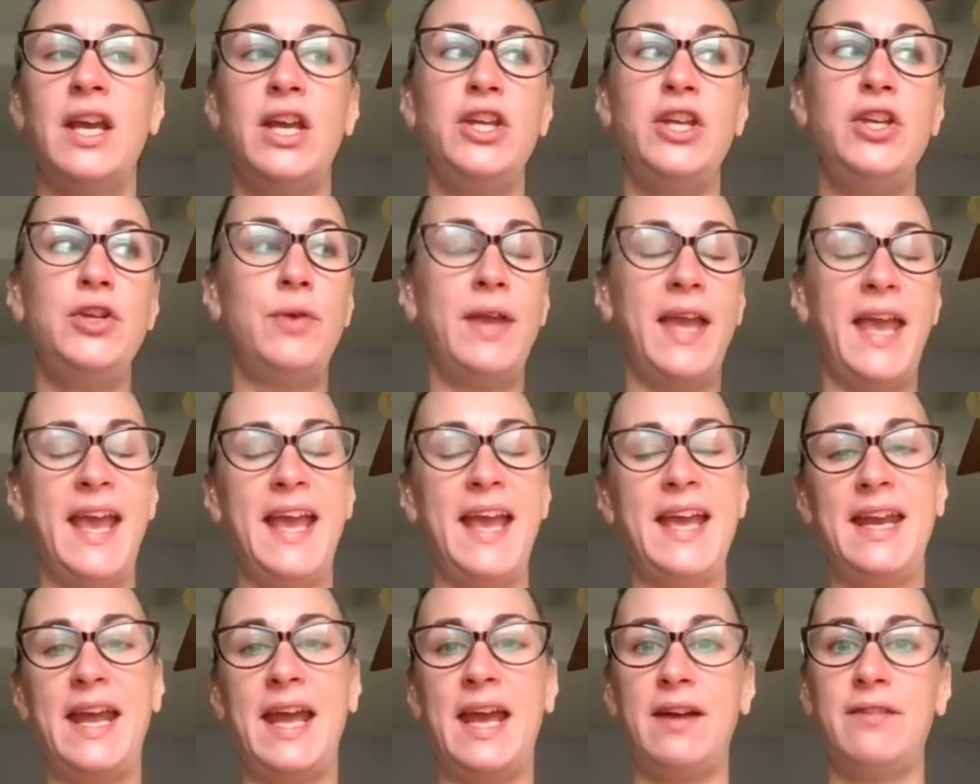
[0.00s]
You
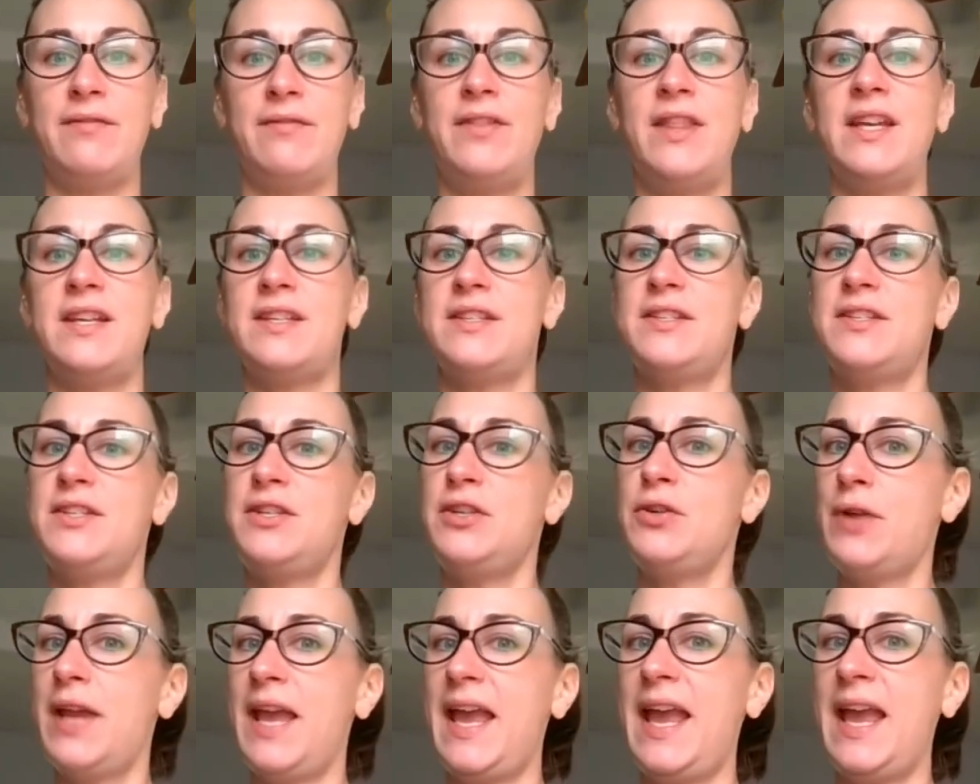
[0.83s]
can't have this,
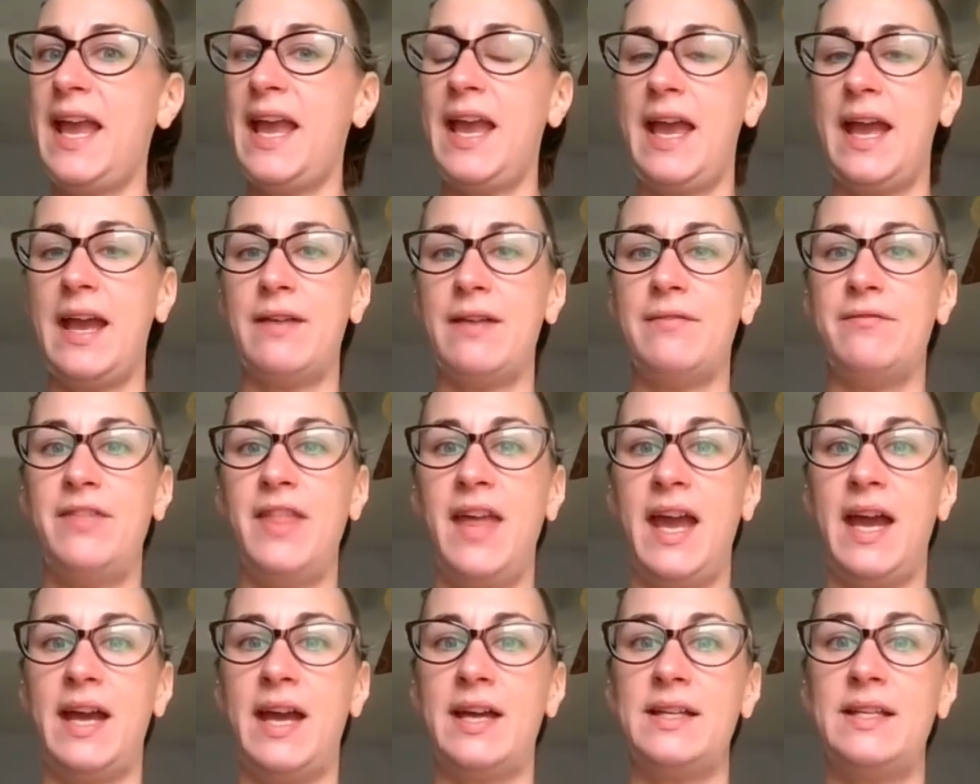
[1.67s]
you can't have
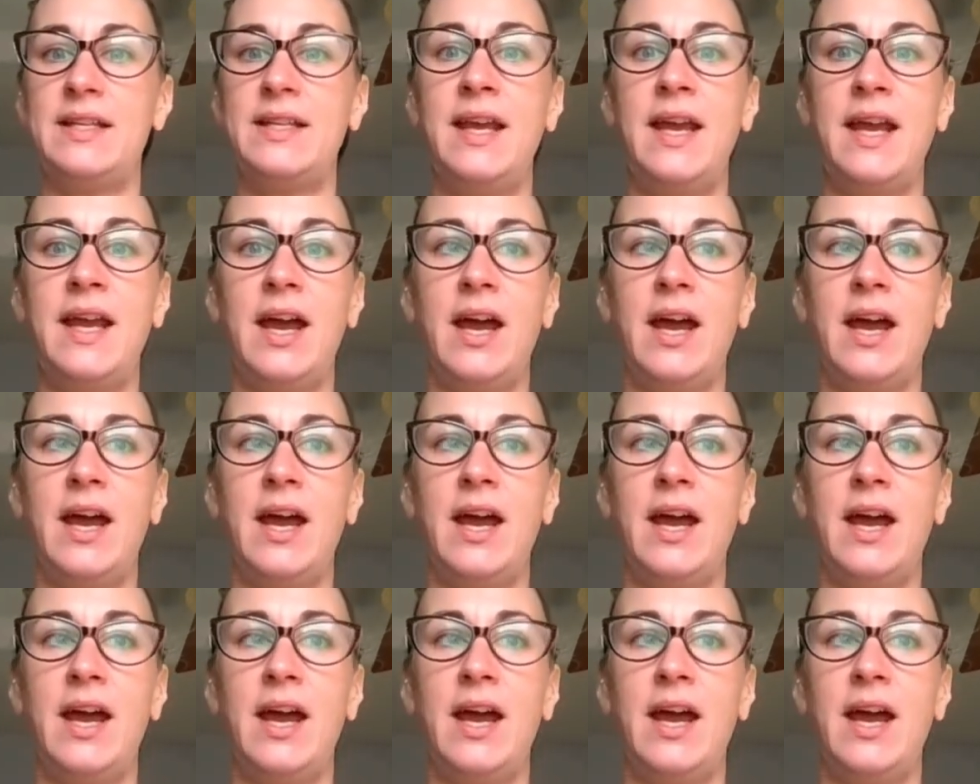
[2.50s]
that.